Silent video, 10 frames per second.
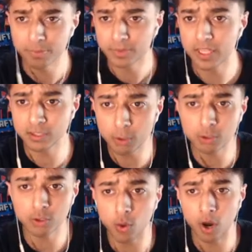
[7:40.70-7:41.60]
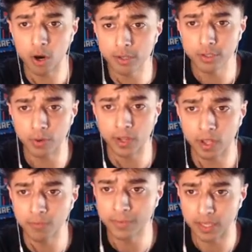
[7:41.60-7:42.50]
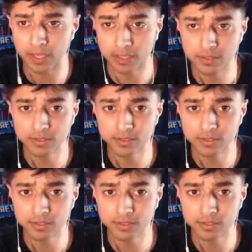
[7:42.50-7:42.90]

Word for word: This goes so hard though, I love this.